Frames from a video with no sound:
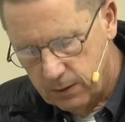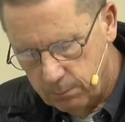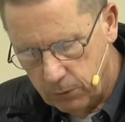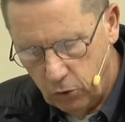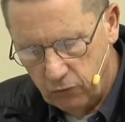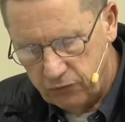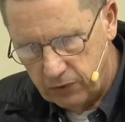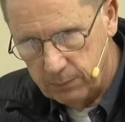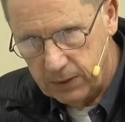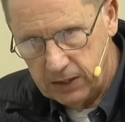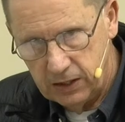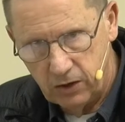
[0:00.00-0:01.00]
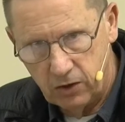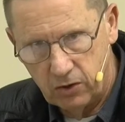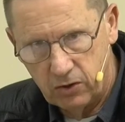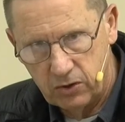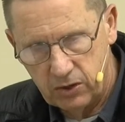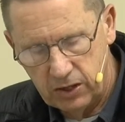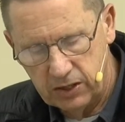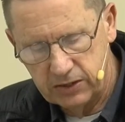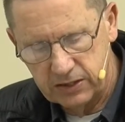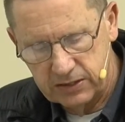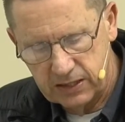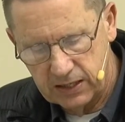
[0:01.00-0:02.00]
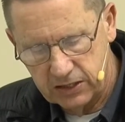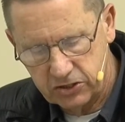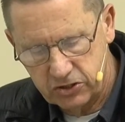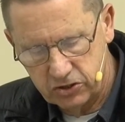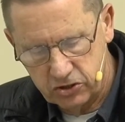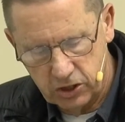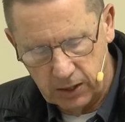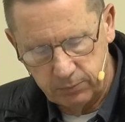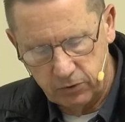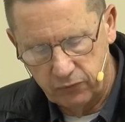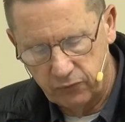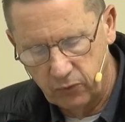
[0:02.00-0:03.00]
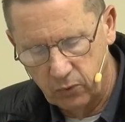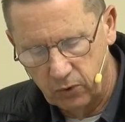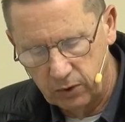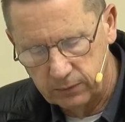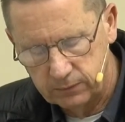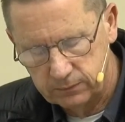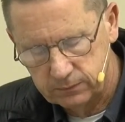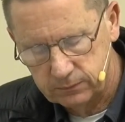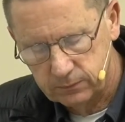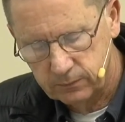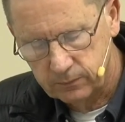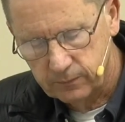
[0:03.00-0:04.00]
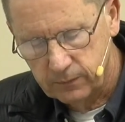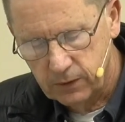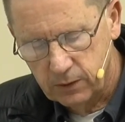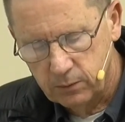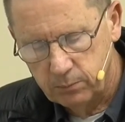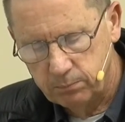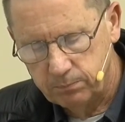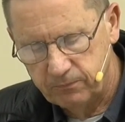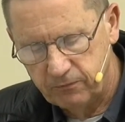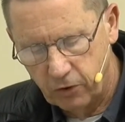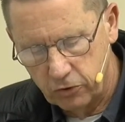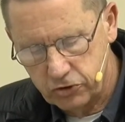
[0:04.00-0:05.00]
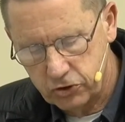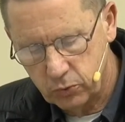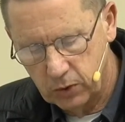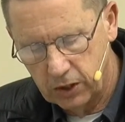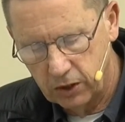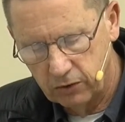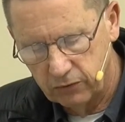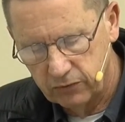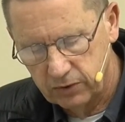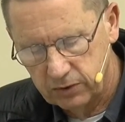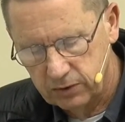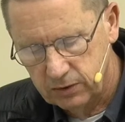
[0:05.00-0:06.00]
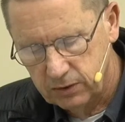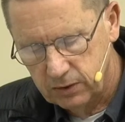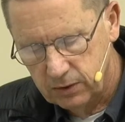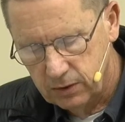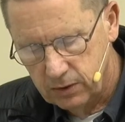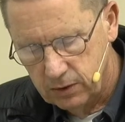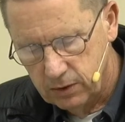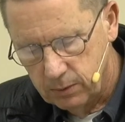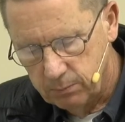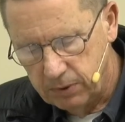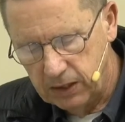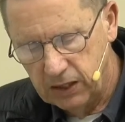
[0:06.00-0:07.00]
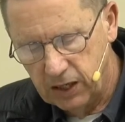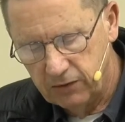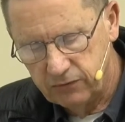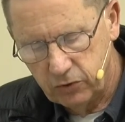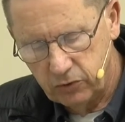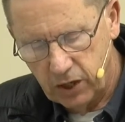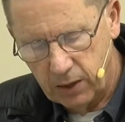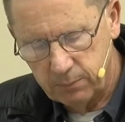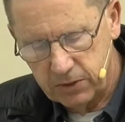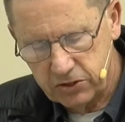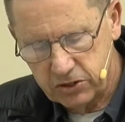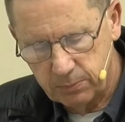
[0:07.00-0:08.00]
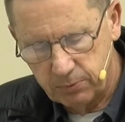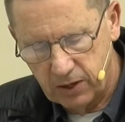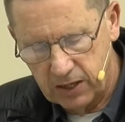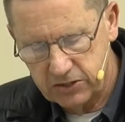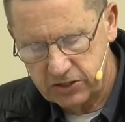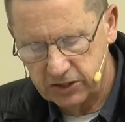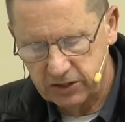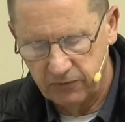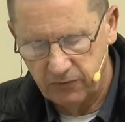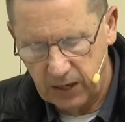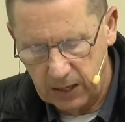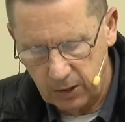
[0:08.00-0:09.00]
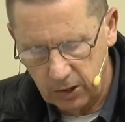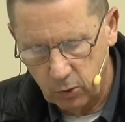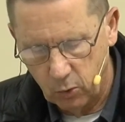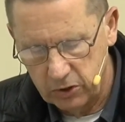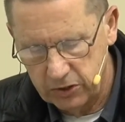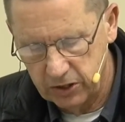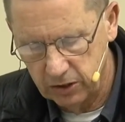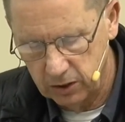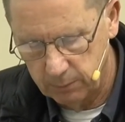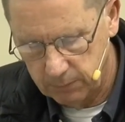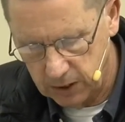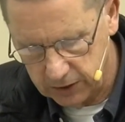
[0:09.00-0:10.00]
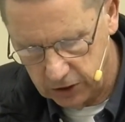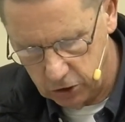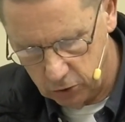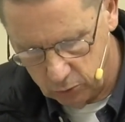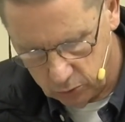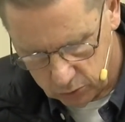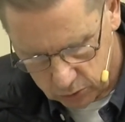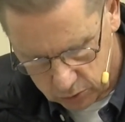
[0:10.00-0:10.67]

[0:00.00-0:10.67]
Move from here in the text to chapter 4, verse 12. Beloved, do not be surprised at the fiery ordeal among you,